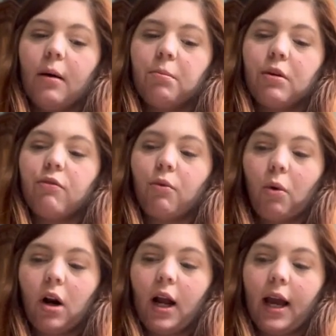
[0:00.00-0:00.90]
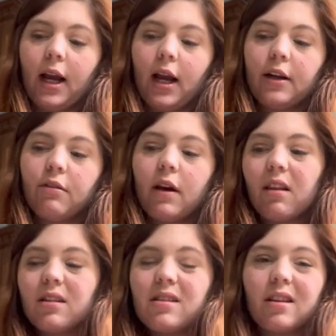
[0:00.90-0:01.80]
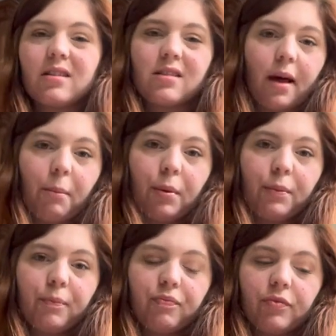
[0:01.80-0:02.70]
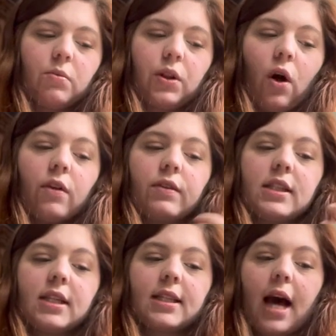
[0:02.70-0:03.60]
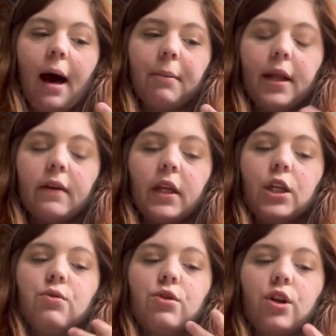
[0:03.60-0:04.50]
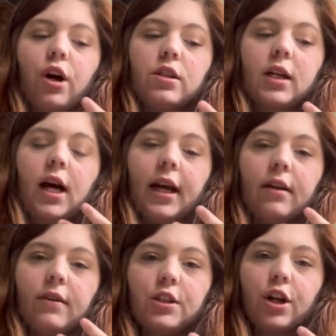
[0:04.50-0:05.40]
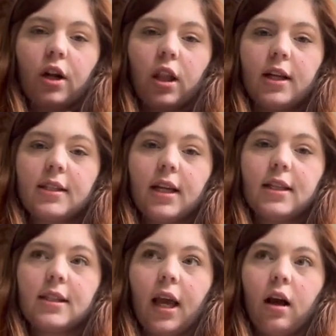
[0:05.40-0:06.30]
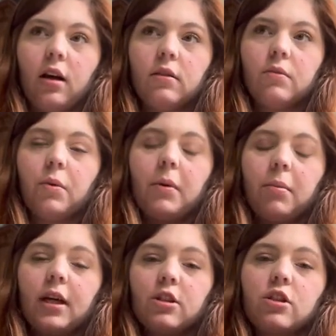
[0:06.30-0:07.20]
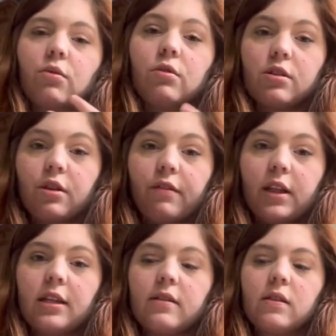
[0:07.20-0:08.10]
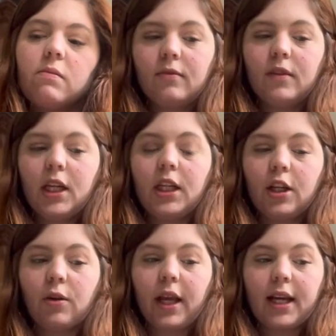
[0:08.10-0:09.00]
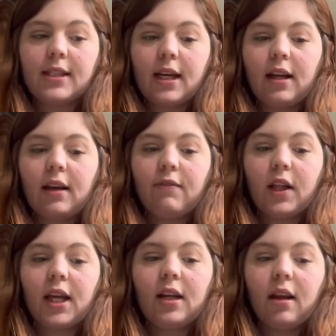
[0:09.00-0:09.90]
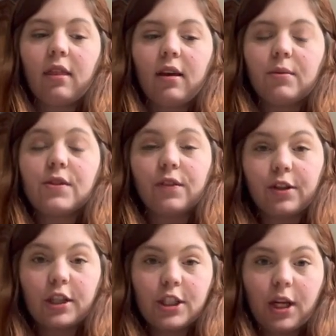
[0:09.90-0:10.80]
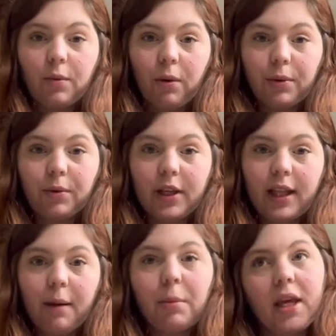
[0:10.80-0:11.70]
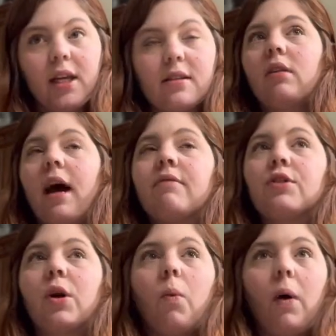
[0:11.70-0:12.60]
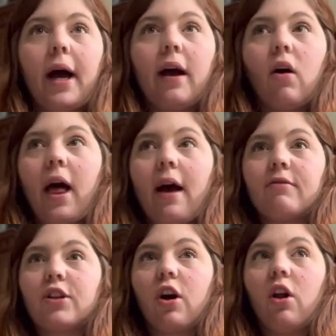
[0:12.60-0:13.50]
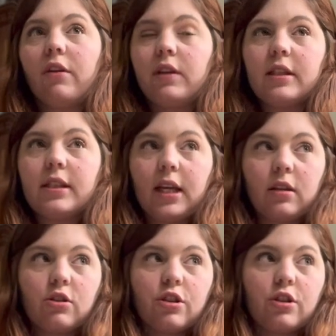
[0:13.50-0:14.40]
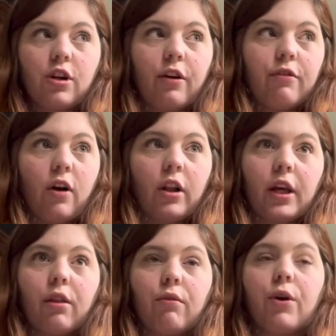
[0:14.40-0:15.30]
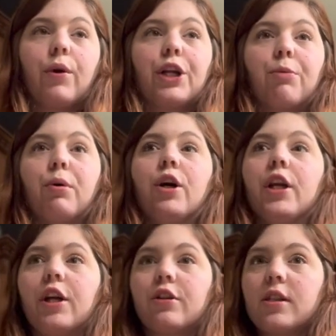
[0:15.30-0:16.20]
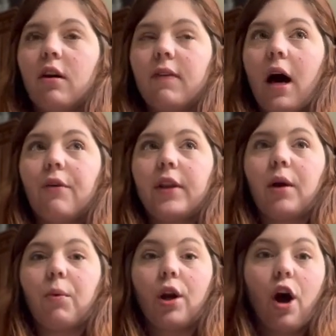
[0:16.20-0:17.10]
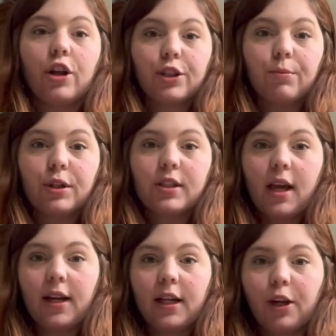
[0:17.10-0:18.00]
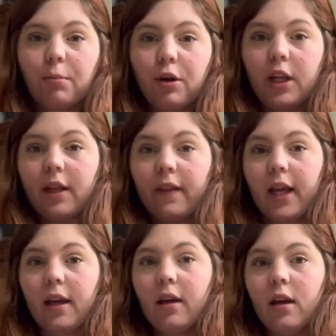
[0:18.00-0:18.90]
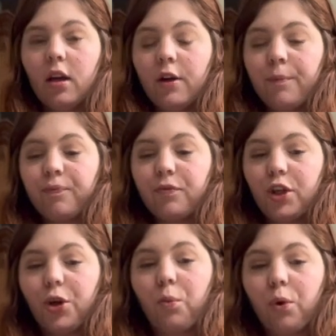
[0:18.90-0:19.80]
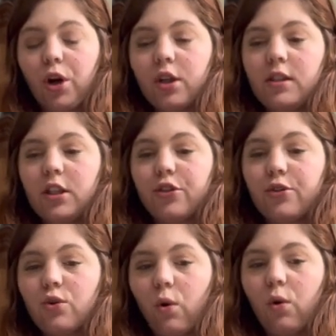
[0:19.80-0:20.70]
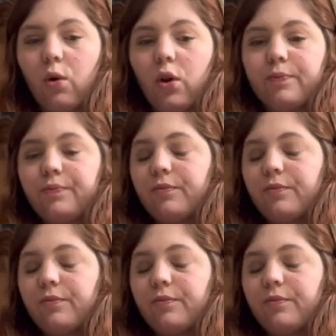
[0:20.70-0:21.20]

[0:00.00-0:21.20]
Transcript: before I kind of fell into this slump. With all of these things happening, like, you start to kind of internalize it as like, well, maybe I just don't deserve this. And you know, like I said, it felt like nothing was flourishing while we were in that place. After a while, after all of these things just start falling through and you're putting yourself out there 100% and you're putting like your words and your soul